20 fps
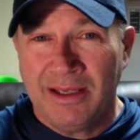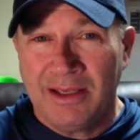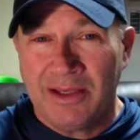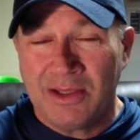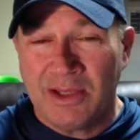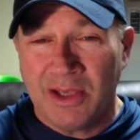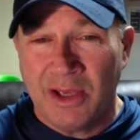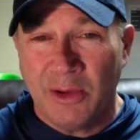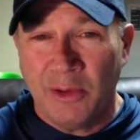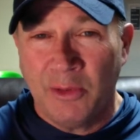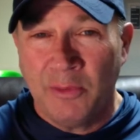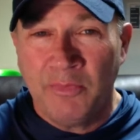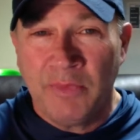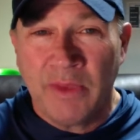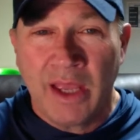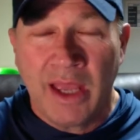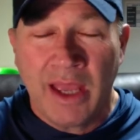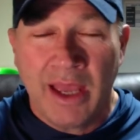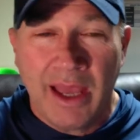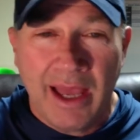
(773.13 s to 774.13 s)
So
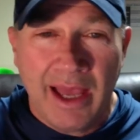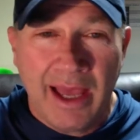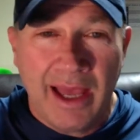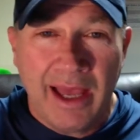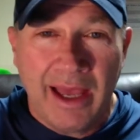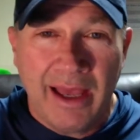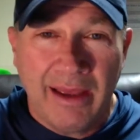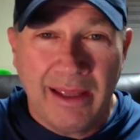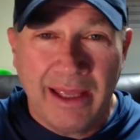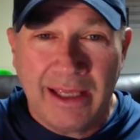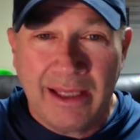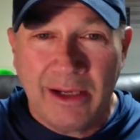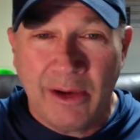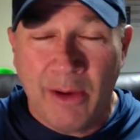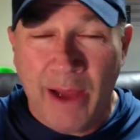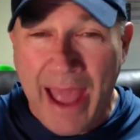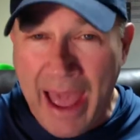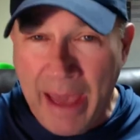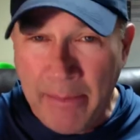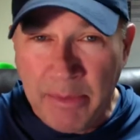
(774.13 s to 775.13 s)
uh, you
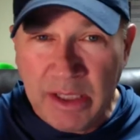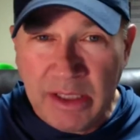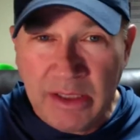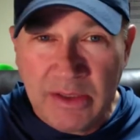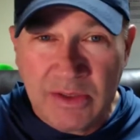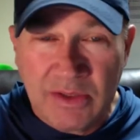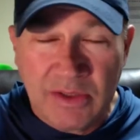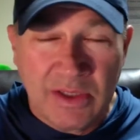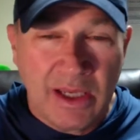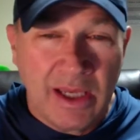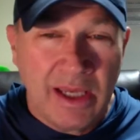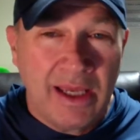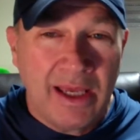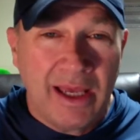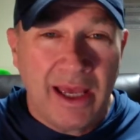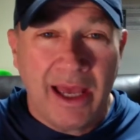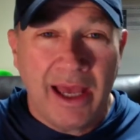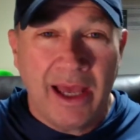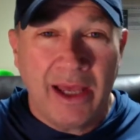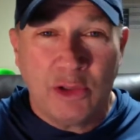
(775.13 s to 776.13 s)
know, happiness,
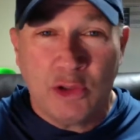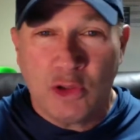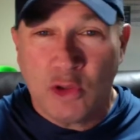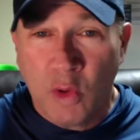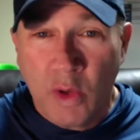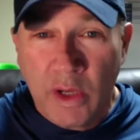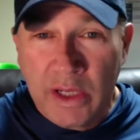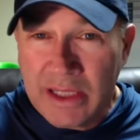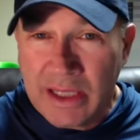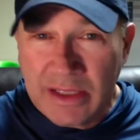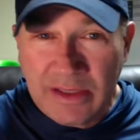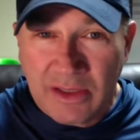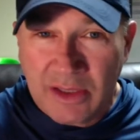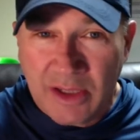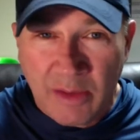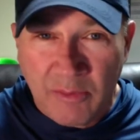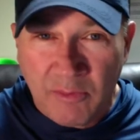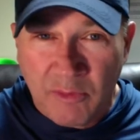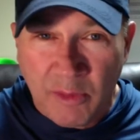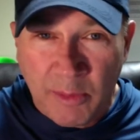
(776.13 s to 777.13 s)
uh, joy doesn't
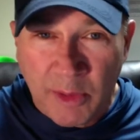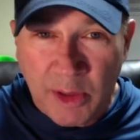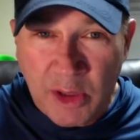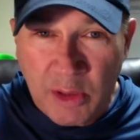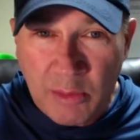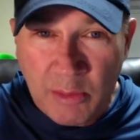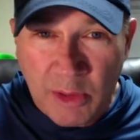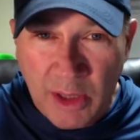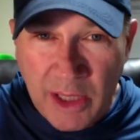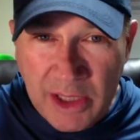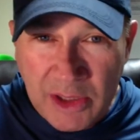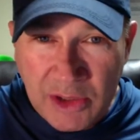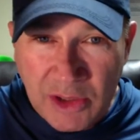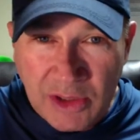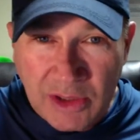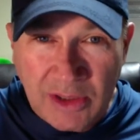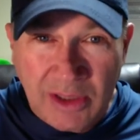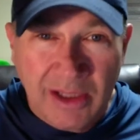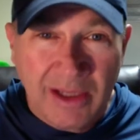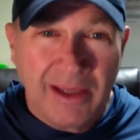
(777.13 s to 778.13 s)
come from
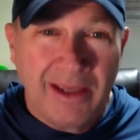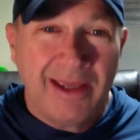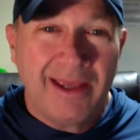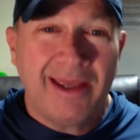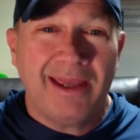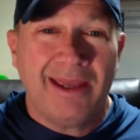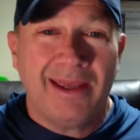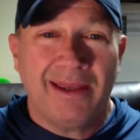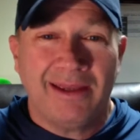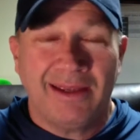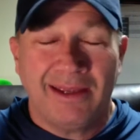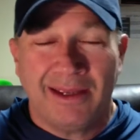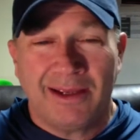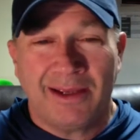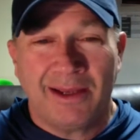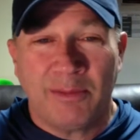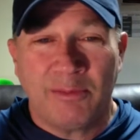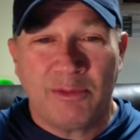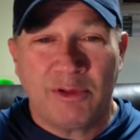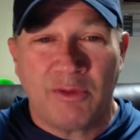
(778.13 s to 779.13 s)
accumulation; it, it,
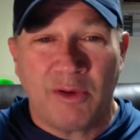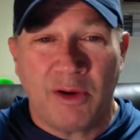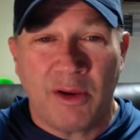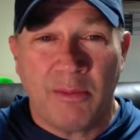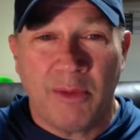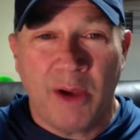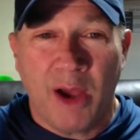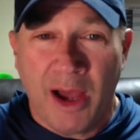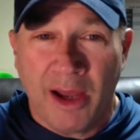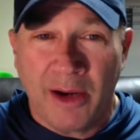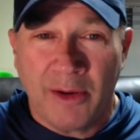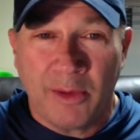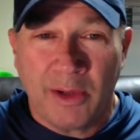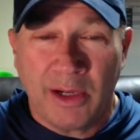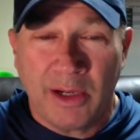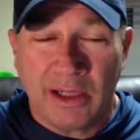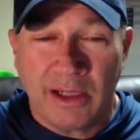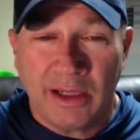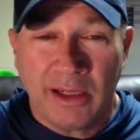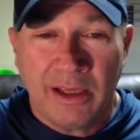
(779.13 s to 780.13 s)
comes from
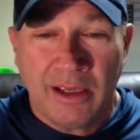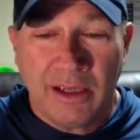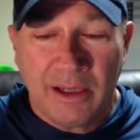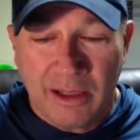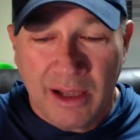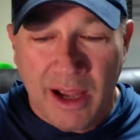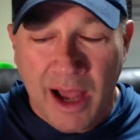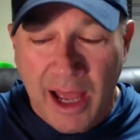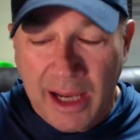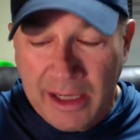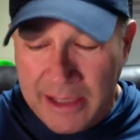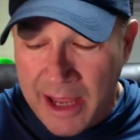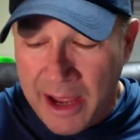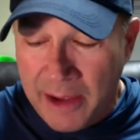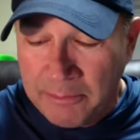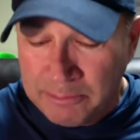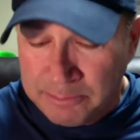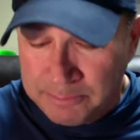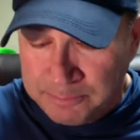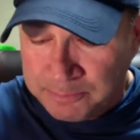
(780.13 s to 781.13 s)
honoring God.
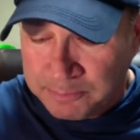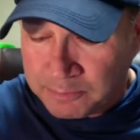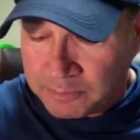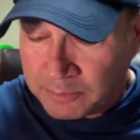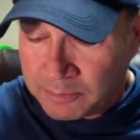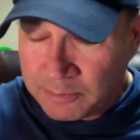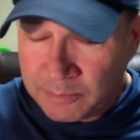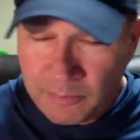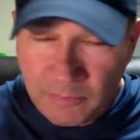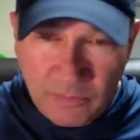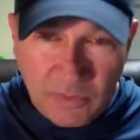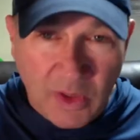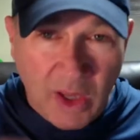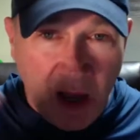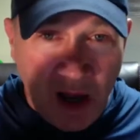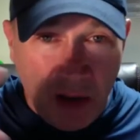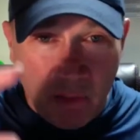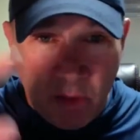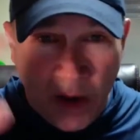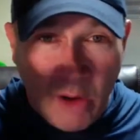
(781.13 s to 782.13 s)
Now,
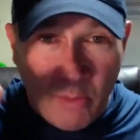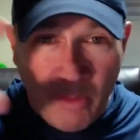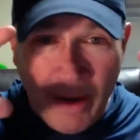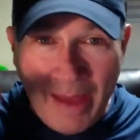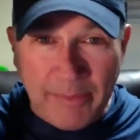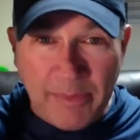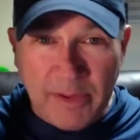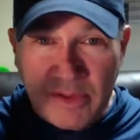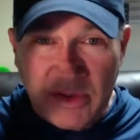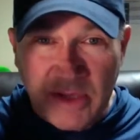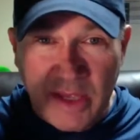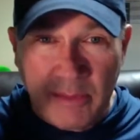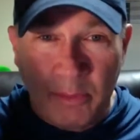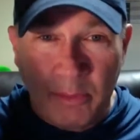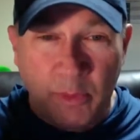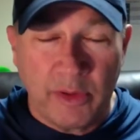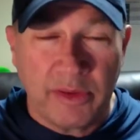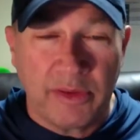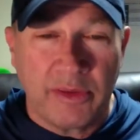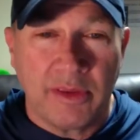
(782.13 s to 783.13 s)
I'll, I'll wrap this
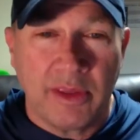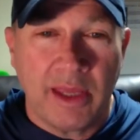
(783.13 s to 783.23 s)
up with